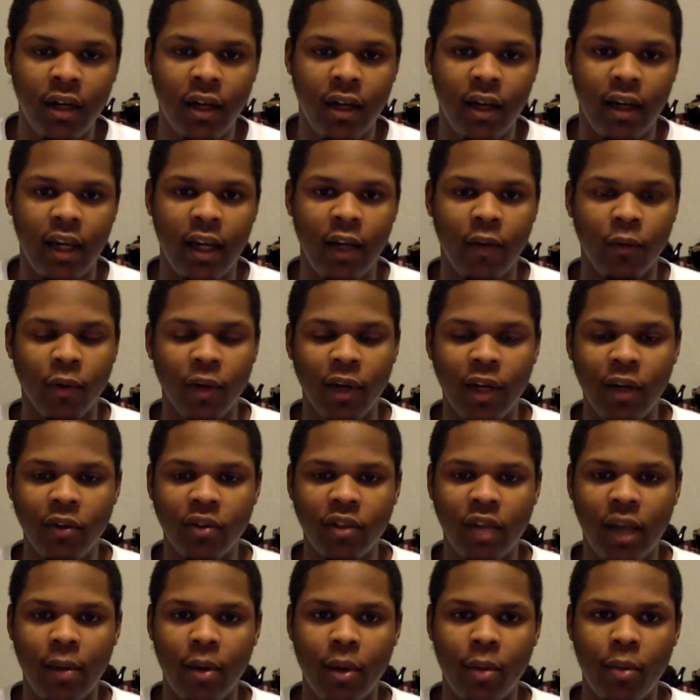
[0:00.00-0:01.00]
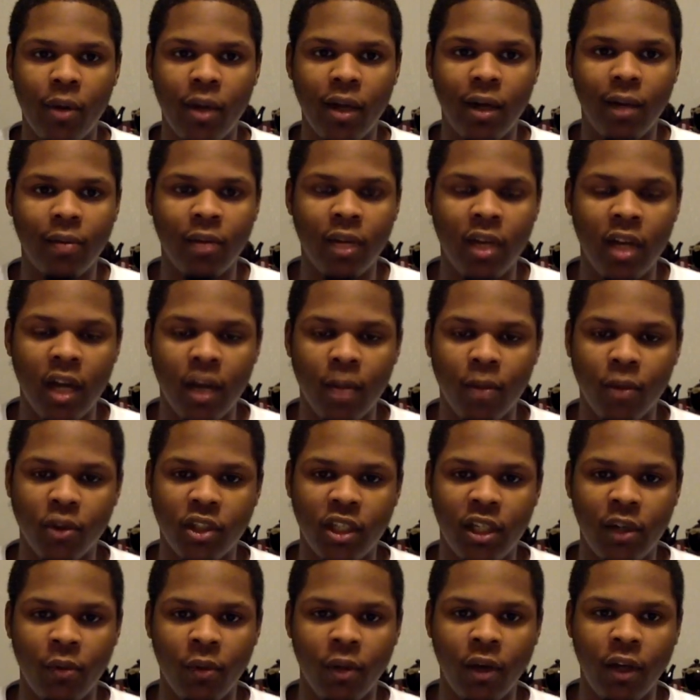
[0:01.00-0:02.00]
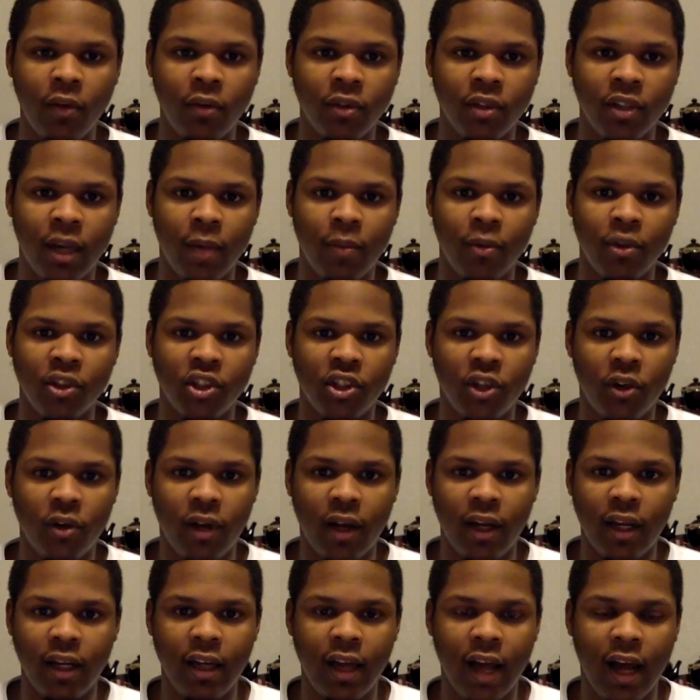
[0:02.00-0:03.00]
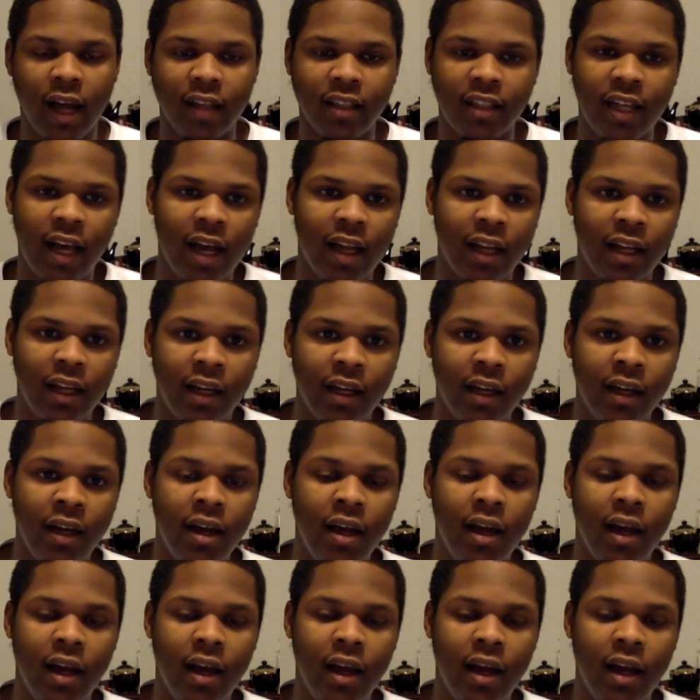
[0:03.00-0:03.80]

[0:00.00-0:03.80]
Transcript: He really was able to put up the numbers. He really was able to show that he got talent,